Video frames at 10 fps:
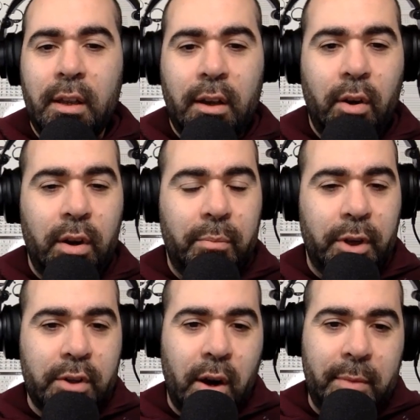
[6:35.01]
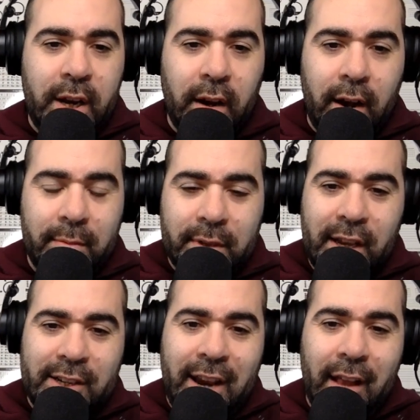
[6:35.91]
go to build your army dot com
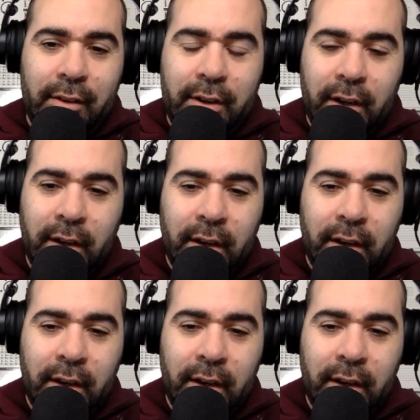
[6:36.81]
slash calendar.